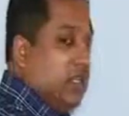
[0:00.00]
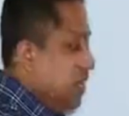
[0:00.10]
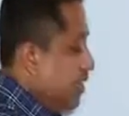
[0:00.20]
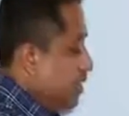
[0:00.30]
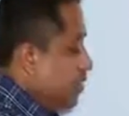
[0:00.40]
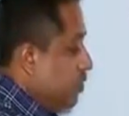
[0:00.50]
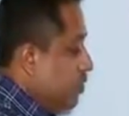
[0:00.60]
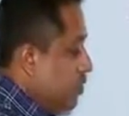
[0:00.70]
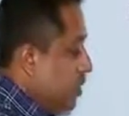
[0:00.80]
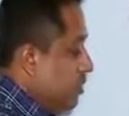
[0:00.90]
It is going
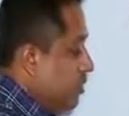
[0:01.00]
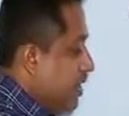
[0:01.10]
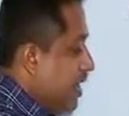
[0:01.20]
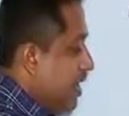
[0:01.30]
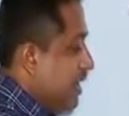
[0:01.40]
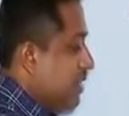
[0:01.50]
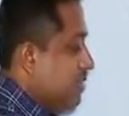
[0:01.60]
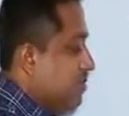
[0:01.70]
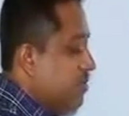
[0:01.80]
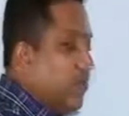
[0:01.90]
to become
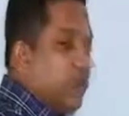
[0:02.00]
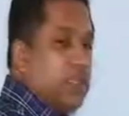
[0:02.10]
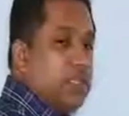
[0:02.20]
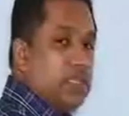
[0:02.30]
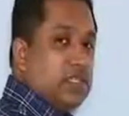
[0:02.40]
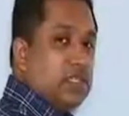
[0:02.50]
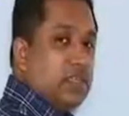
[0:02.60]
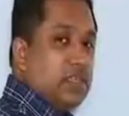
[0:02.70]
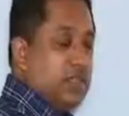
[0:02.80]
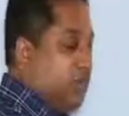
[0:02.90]
negative 5 by 6.
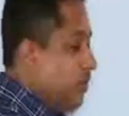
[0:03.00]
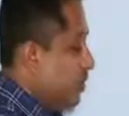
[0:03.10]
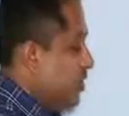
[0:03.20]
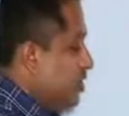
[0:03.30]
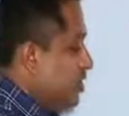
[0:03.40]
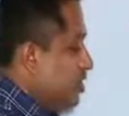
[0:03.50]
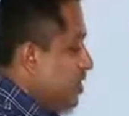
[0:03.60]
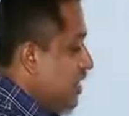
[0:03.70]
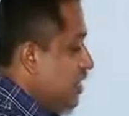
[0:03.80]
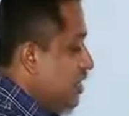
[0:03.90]
So this
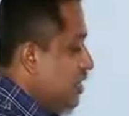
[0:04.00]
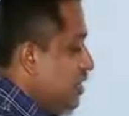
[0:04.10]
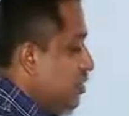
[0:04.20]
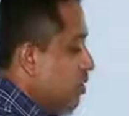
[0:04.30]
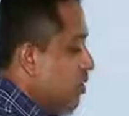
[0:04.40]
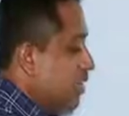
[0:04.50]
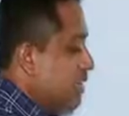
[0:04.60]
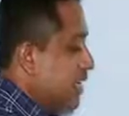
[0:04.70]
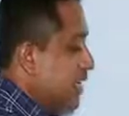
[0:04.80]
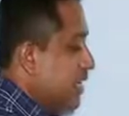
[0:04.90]
changing of the
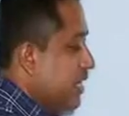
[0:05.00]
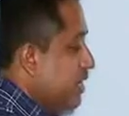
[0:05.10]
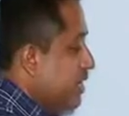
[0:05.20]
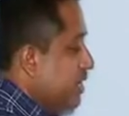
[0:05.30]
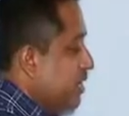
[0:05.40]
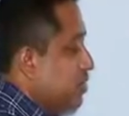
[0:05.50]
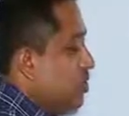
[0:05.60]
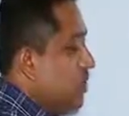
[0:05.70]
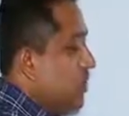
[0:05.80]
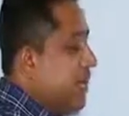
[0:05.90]
sign is
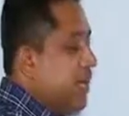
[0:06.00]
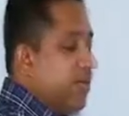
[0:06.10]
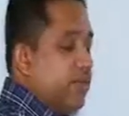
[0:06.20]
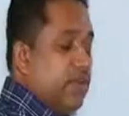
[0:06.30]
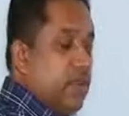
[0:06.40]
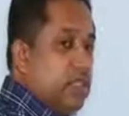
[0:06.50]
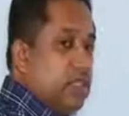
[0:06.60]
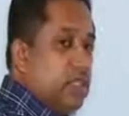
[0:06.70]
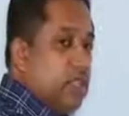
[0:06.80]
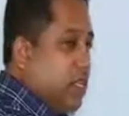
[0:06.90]
called additive inverse.
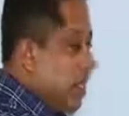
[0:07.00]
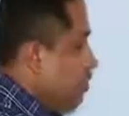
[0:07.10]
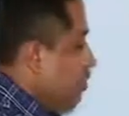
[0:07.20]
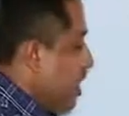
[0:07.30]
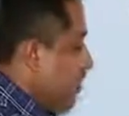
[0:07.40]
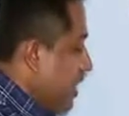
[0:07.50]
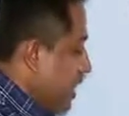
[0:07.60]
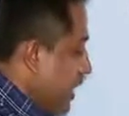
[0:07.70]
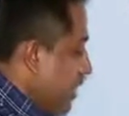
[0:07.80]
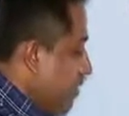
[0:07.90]
If you have a
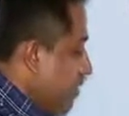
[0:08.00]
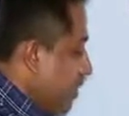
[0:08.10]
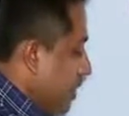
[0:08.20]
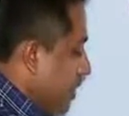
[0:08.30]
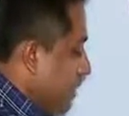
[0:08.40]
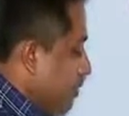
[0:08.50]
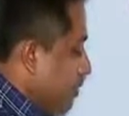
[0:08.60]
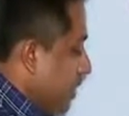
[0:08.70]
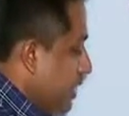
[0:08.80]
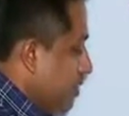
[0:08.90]
negative number, let's say
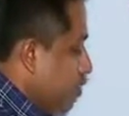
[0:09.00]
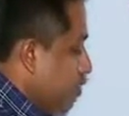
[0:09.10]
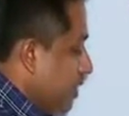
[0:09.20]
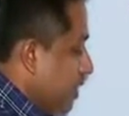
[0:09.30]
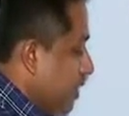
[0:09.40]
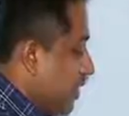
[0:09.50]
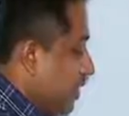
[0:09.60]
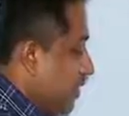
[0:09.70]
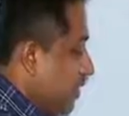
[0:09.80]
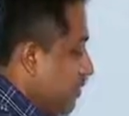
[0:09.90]
minus 2 by
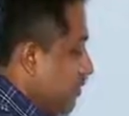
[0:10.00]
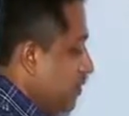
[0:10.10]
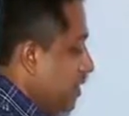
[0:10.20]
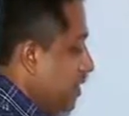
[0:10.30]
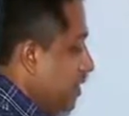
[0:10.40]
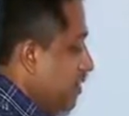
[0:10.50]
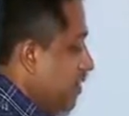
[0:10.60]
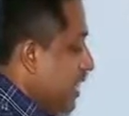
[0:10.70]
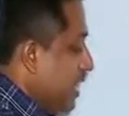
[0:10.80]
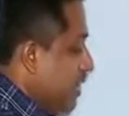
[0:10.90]
3, then
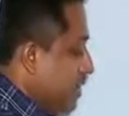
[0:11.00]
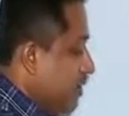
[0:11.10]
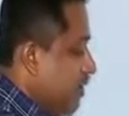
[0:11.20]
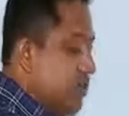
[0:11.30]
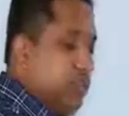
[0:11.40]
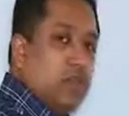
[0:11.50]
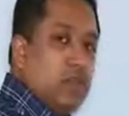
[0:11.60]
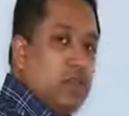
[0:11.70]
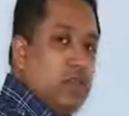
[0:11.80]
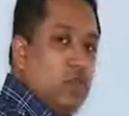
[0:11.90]
the additive inverse of
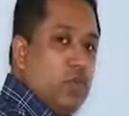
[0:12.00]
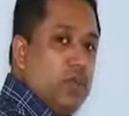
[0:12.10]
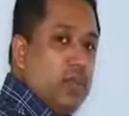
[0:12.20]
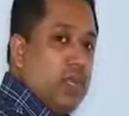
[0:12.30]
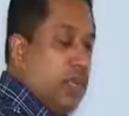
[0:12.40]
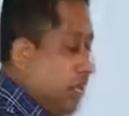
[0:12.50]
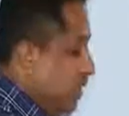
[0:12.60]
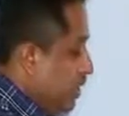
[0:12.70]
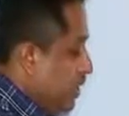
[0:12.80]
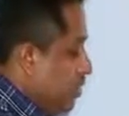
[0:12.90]
minus 2 by 3
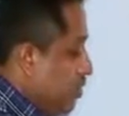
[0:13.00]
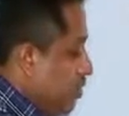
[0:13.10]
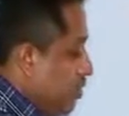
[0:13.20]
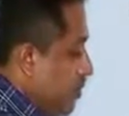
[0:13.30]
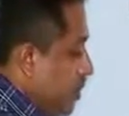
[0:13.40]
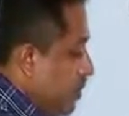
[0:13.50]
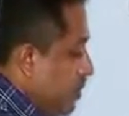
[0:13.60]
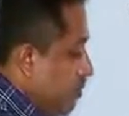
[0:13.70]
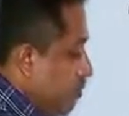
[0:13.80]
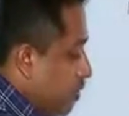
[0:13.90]
is going to be
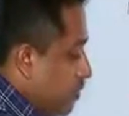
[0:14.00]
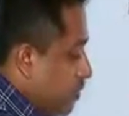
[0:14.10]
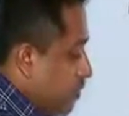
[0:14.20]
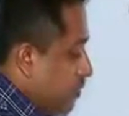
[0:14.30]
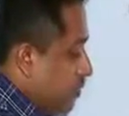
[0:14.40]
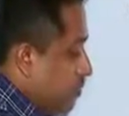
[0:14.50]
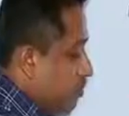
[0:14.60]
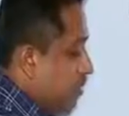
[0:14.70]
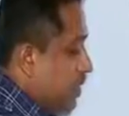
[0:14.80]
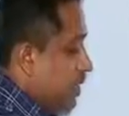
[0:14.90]
positive
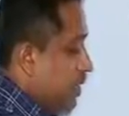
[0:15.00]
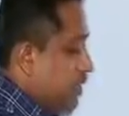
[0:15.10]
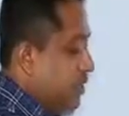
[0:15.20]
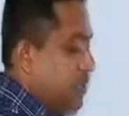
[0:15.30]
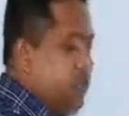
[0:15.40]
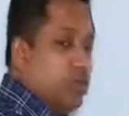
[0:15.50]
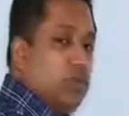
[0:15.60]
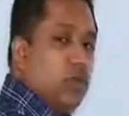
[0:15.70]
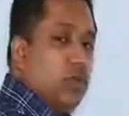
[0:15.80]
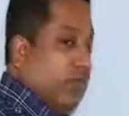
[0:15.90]
2 by 3.
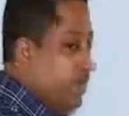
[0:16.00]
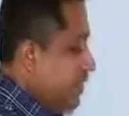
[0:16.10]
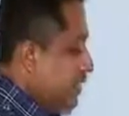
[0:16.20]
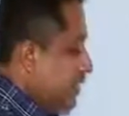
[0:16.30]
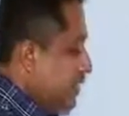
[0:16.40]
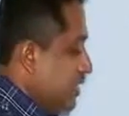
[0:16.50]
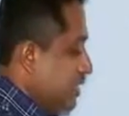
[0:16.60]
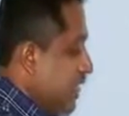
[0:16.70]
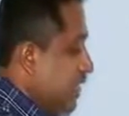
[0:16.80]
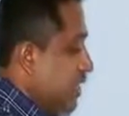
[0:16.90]
So this is
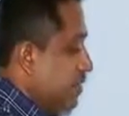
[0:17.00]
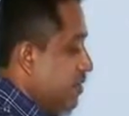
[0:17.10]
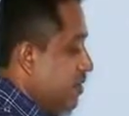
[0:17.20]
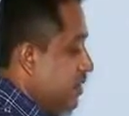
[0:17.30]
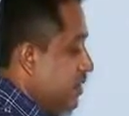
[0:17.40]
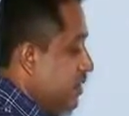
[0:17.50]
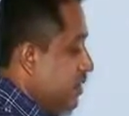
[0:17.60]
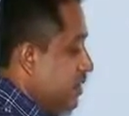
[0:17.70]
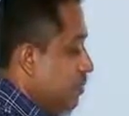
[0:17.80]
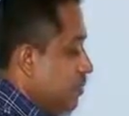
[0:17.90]
additive inverse.
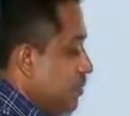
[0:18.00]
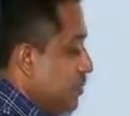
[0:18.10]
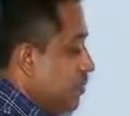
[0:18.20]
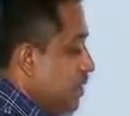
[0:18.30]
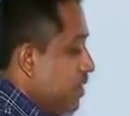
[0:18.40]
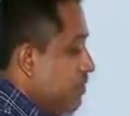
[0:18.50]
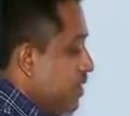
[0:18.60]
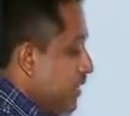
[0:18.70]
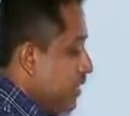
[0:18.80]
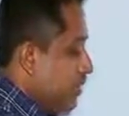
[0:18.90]
The positive becomes
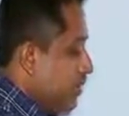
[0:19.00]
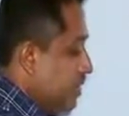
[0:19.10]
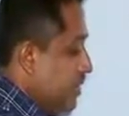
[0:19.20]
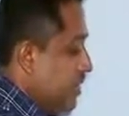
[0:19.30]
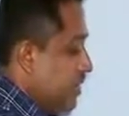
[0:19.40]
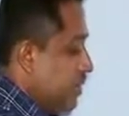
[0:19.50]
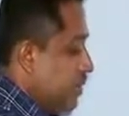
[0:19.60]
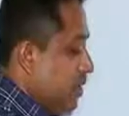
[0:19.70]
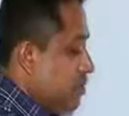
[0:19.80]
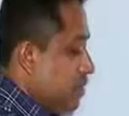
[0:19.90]
negative and negative
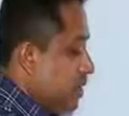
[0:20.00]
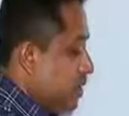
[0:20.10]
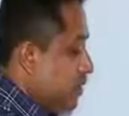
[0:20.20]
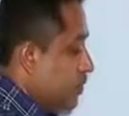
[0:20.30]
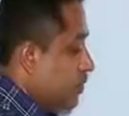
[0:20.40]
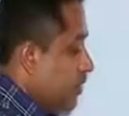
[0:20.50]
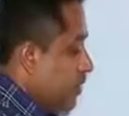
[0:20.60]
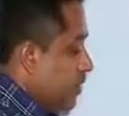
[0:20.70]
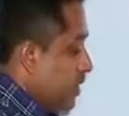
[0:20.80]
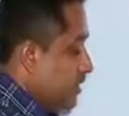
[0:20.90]
becomes positive.
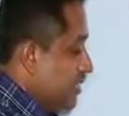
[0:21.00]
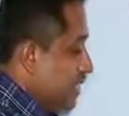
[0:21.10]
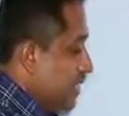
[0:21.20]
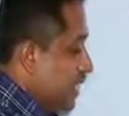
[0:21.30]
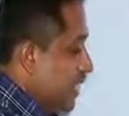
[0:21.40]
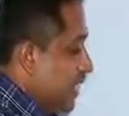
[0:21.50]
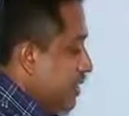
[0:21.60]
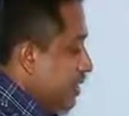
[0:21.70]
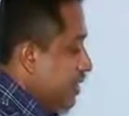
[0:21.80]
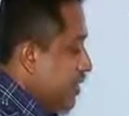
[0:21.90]
But see
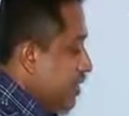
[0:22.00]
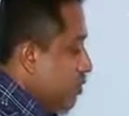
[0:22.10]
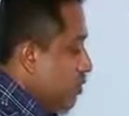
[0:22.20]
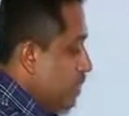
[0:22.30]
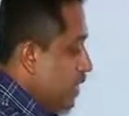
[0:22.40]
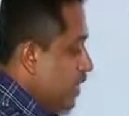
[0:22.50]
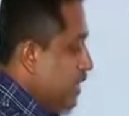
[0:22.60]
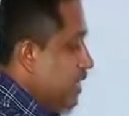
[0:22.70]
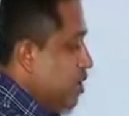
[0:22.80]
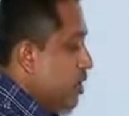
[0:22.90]
that the numerator
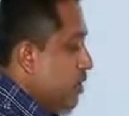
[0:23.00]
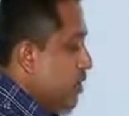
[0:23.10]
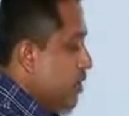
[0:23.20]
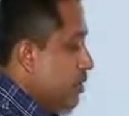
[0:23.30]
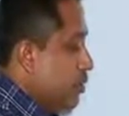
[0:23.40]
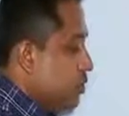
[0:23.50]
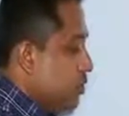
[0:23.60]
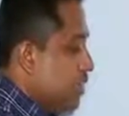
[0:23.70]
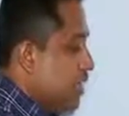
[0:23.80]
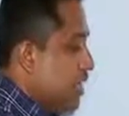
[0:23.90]
and denominator
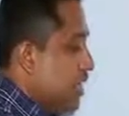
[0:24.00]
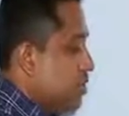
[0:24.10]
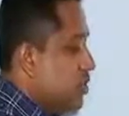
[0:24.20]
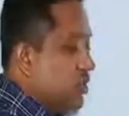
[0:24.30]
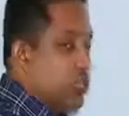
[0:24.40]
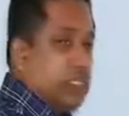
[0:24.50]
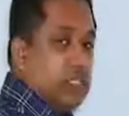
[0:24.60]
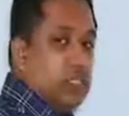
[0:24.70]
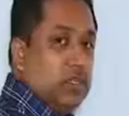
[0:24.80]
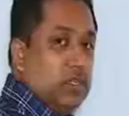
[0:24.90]
position does not change.
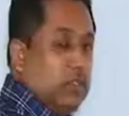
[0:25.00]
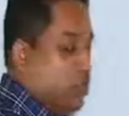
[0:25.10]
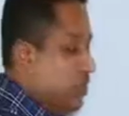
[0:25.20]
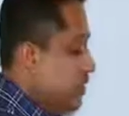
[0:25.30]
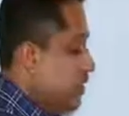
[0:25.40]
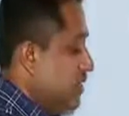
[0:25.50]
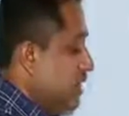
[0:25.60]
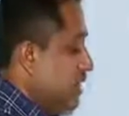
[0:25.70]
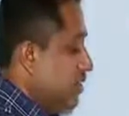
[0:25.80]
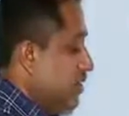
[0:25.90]
So this is
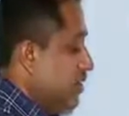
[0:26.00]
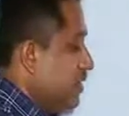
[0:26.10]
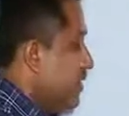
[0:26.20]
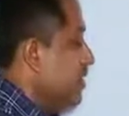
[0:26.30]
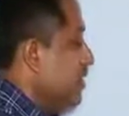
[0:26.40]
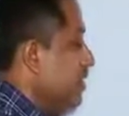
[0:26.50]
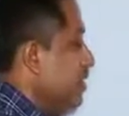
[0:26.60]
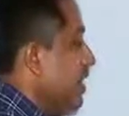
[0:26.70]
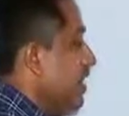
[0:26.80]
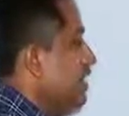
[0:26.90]
additive inverse.
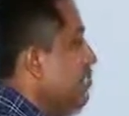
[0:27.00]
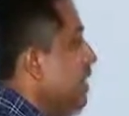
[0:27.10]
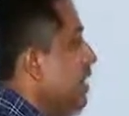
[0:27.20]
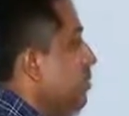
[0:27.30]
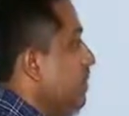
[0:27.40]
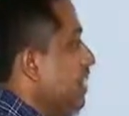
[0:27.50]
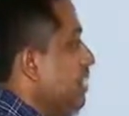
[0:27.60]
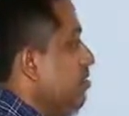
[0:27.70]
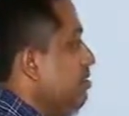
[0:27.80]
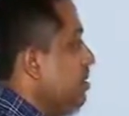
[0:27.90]
Whereas in
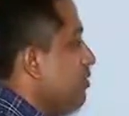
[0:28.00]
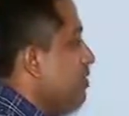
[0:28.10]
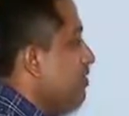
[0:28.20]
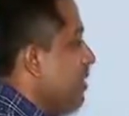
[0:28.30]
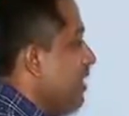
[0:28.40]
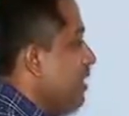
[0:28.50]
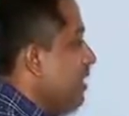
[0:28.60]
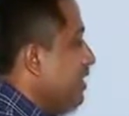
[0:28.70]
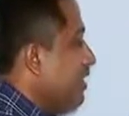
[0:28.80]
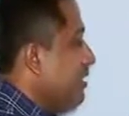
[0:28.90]
multiplicative inverse we find
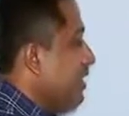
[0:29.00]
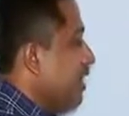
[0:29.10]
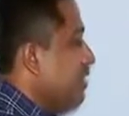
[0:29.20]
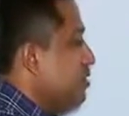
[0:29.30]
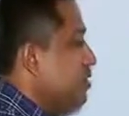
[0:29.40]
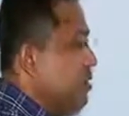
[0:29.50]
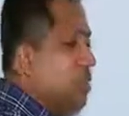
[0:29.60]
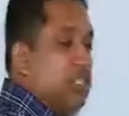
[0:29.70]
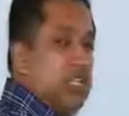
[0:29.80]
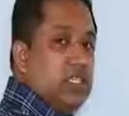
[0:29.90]
that the signs do
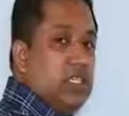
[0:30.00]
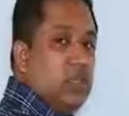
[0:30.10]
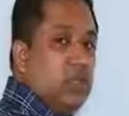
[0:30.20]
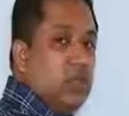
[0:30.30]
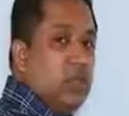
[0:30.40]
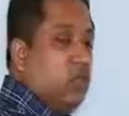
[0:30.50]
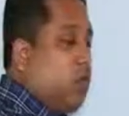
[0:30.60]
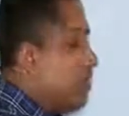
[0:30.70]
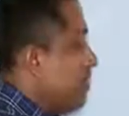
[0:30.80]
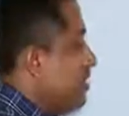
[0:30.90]
not change. But
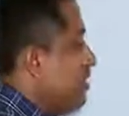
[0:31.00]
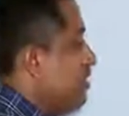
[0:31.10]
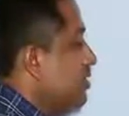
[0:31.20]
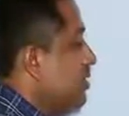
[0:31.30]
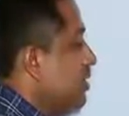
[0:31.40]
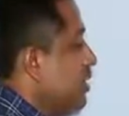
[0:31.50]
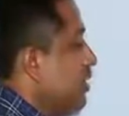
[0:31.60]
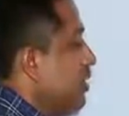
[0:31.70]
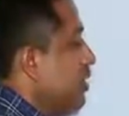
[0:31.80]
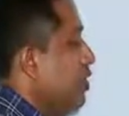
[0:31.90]
what changes is
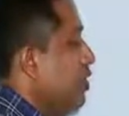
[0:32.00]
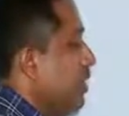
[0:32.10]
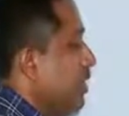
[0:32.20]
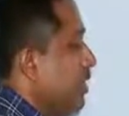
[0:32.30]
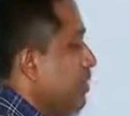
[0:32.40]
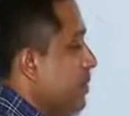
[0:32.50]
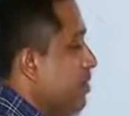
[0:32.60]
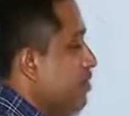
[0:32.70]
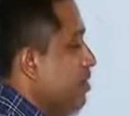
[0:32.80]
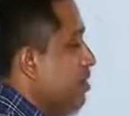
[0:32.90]
the numerator
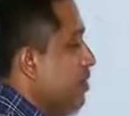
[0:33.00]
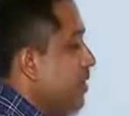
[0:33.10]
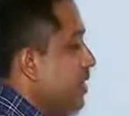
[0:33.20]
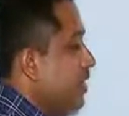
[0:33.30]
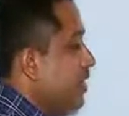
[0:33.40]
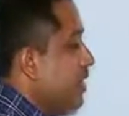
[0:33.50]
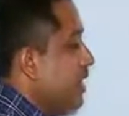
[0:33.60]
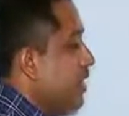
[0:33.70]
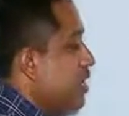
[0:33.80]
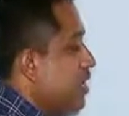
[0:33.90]
becomes denominator
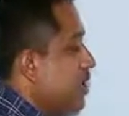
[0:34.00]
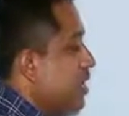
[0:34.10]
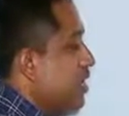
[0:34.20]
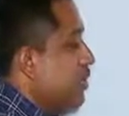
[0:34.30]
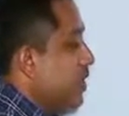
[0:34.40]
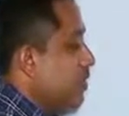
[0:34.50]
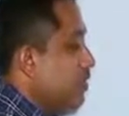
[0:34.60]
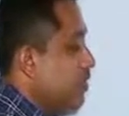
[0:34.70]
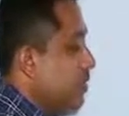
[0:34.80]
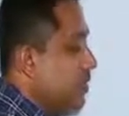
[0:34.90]
and denominator
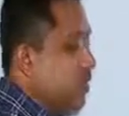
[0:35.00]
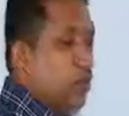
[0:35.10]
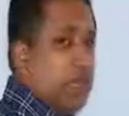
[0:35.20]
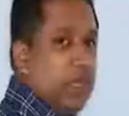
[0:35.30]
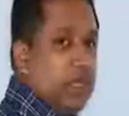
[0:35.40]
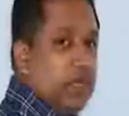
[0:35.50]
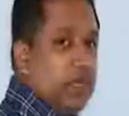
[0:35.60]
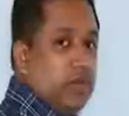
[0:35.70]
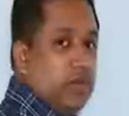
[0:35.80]
becomes numerator.